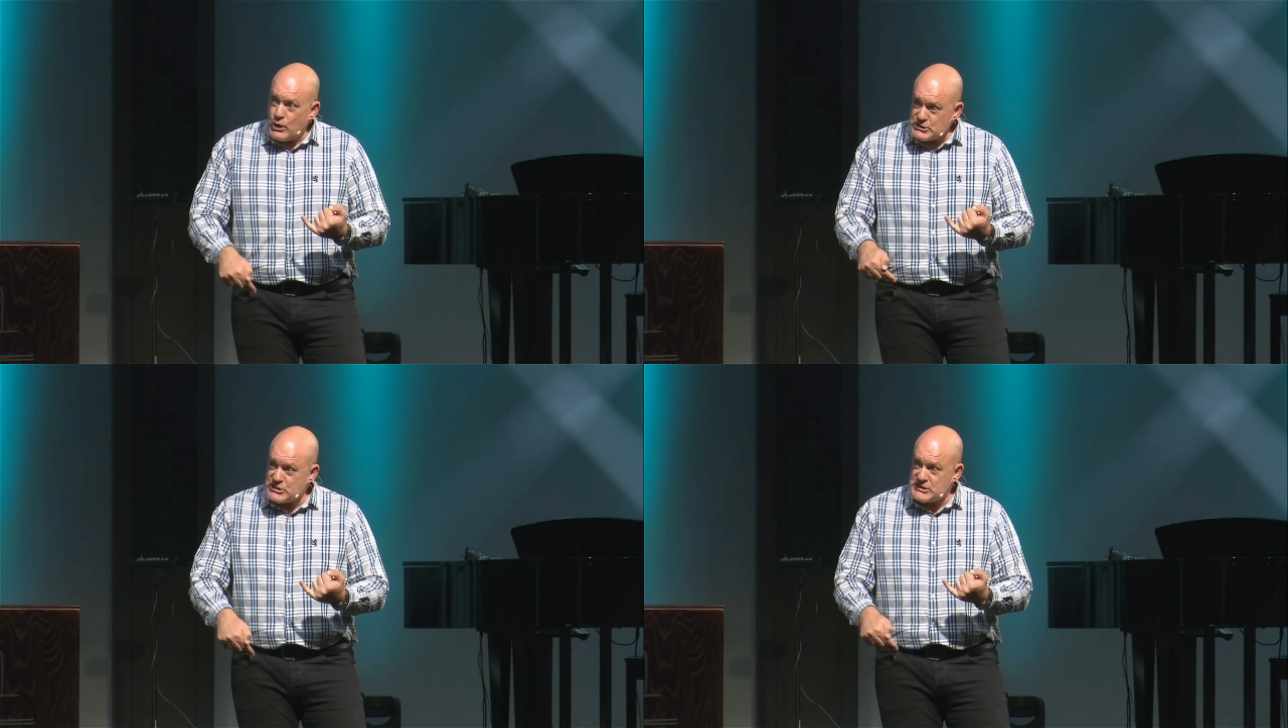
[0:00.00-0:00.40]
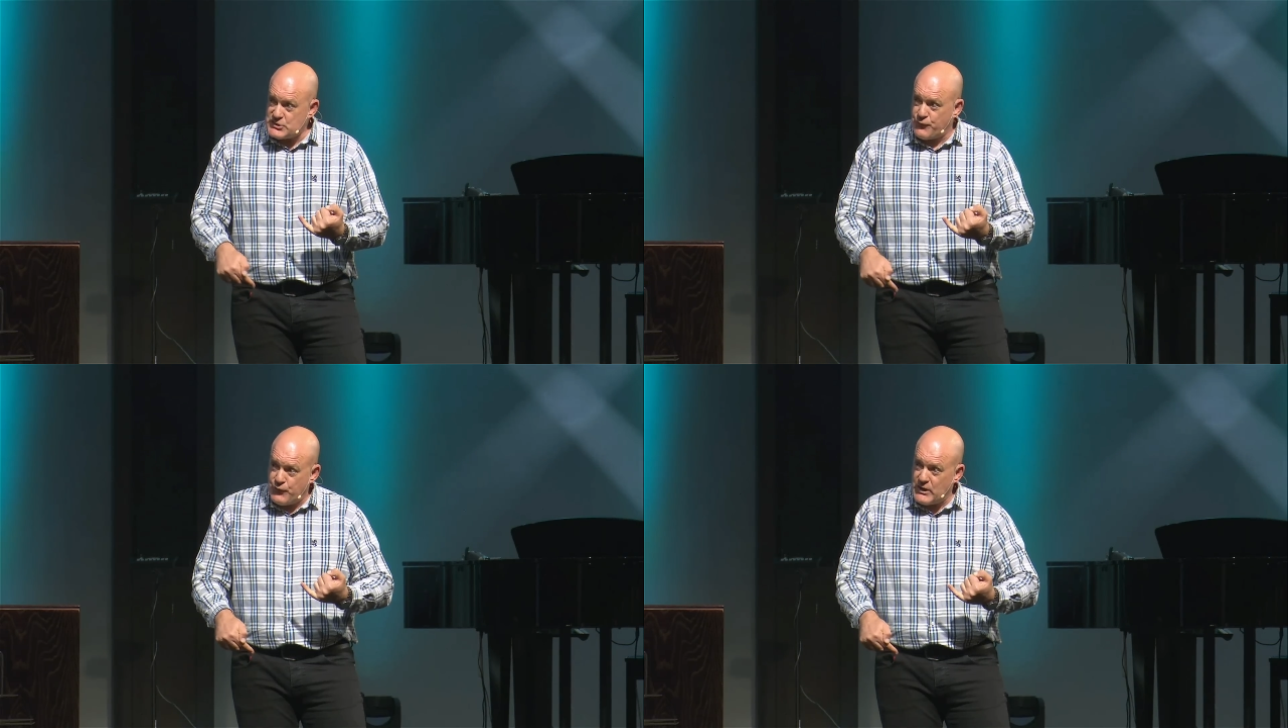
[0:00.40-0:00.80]
wash
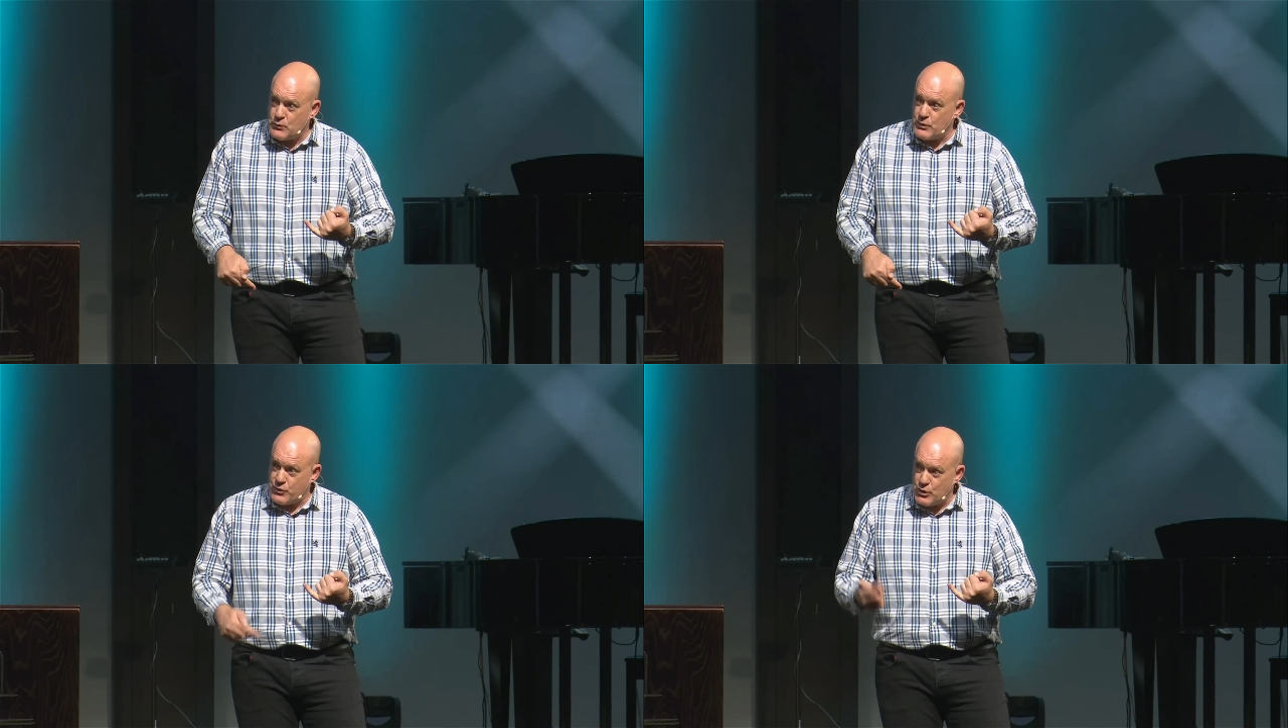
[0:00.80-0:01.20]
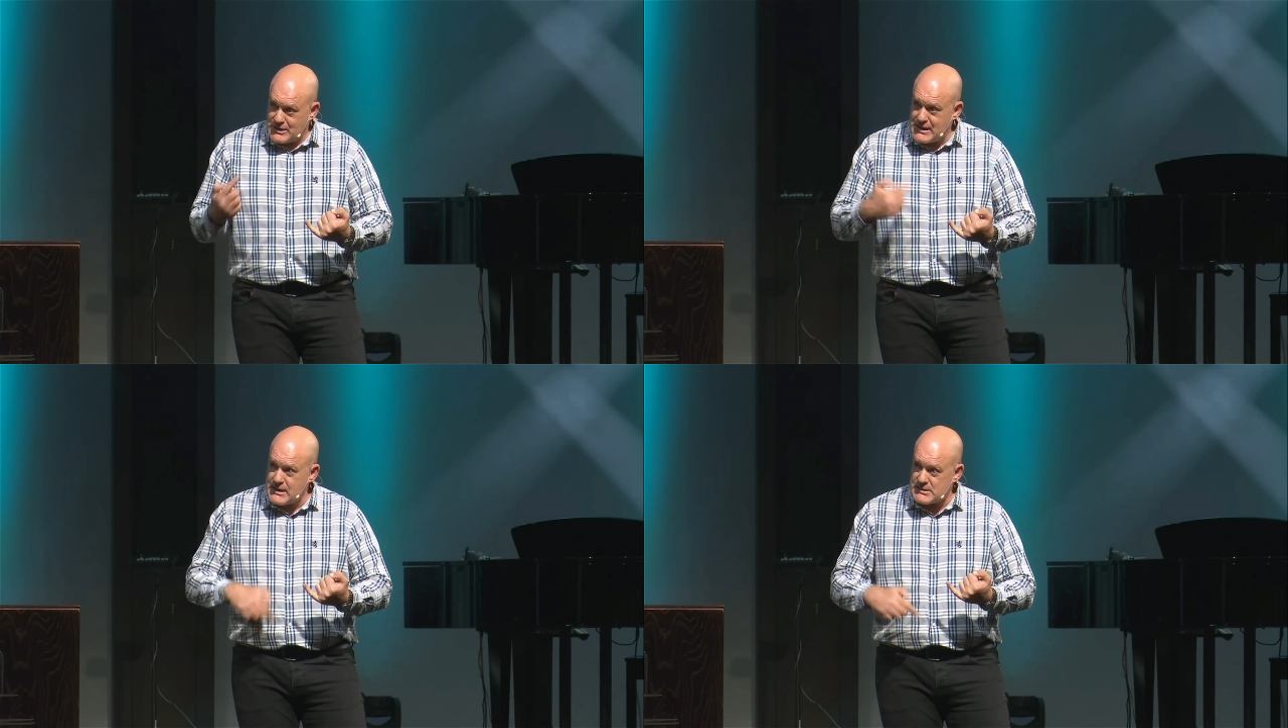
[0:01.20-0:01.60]
his feet with
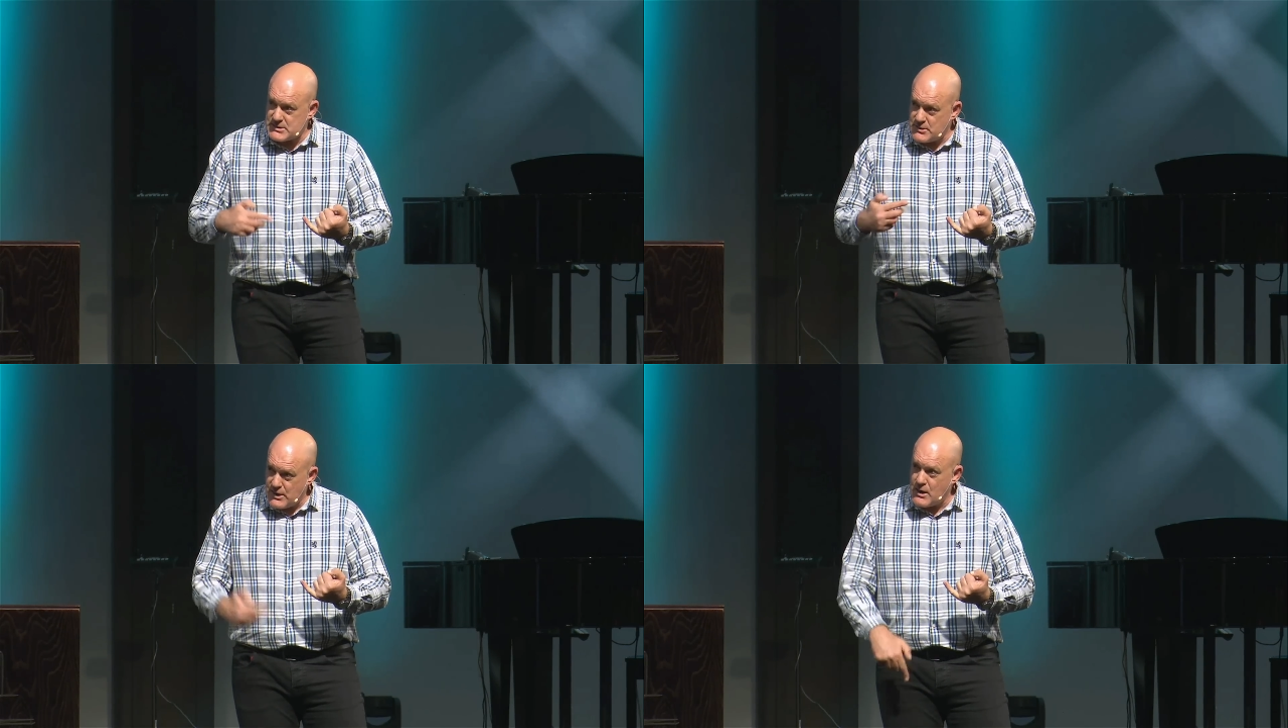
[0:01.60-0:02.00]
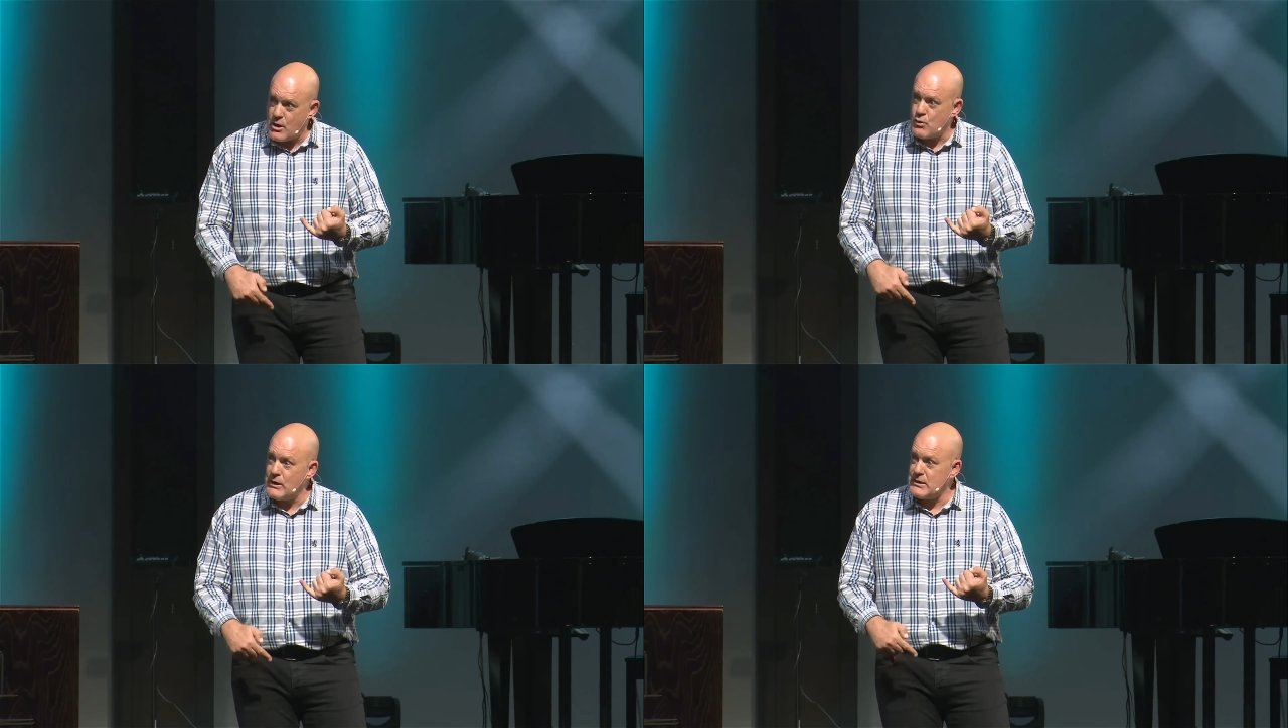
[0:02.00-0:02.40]
her tears and
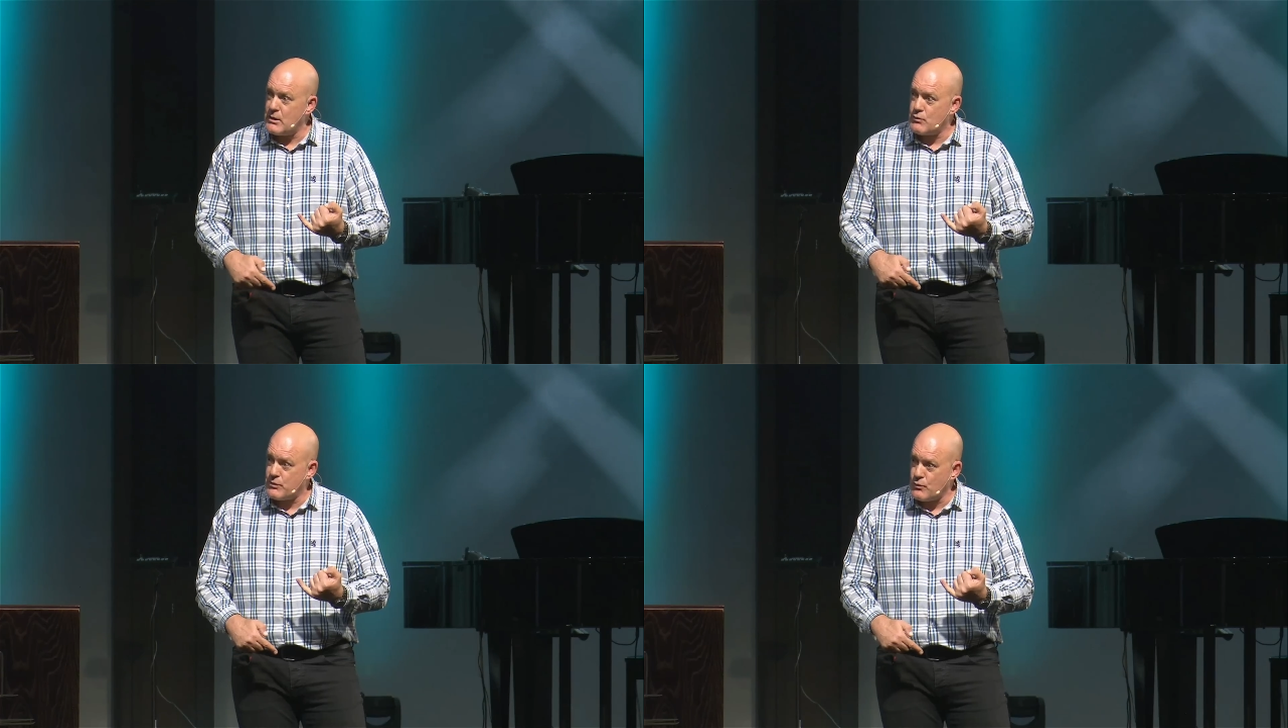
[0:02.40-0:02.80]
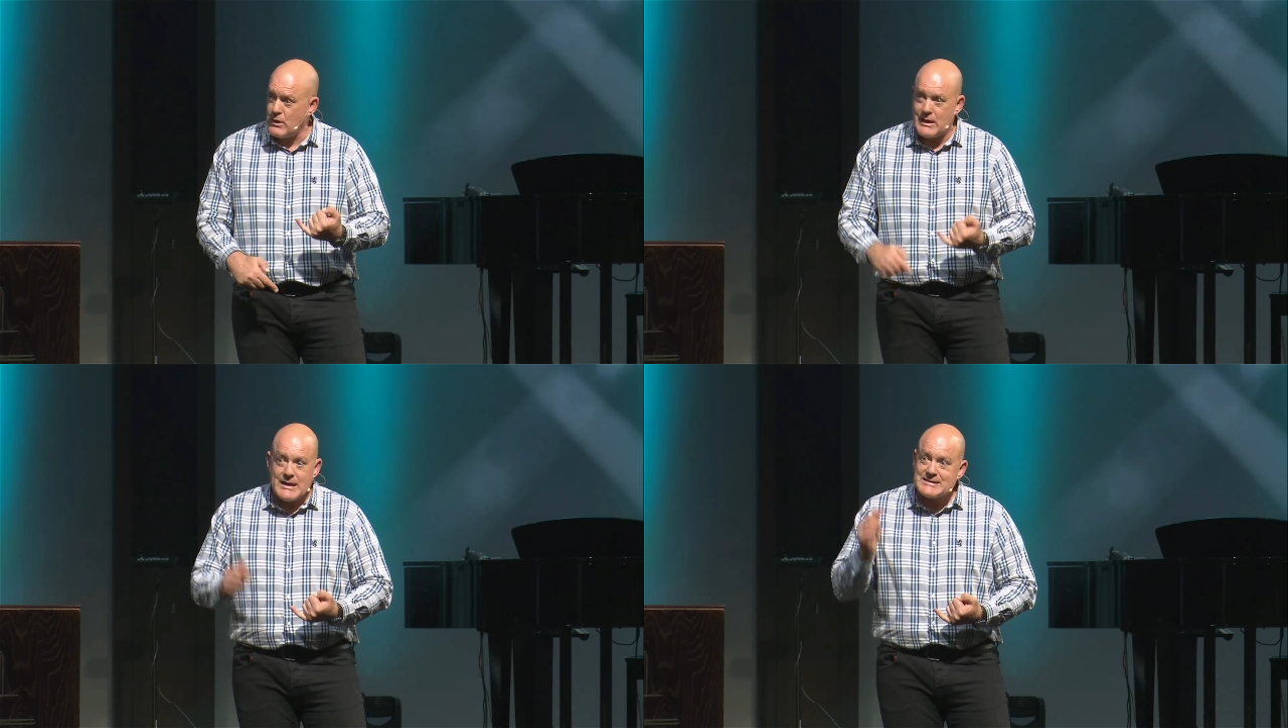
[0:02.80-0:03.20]
then anoint it
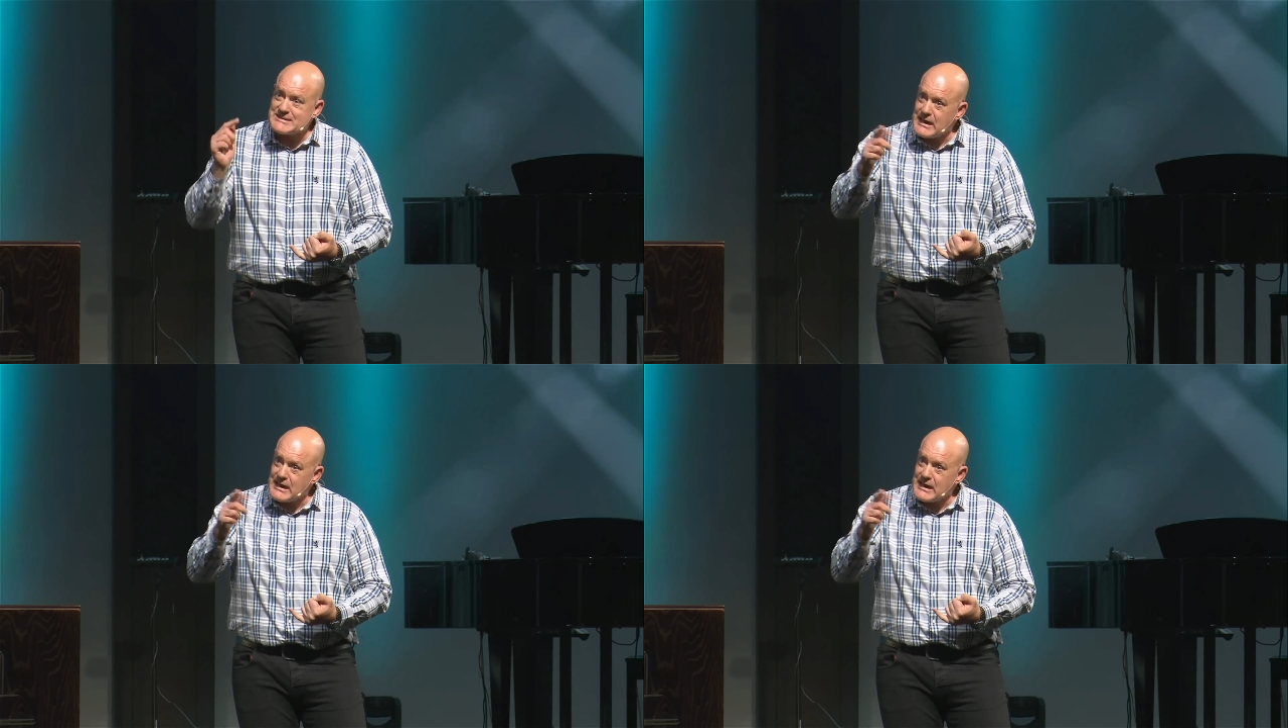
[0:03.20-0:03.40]
with oil.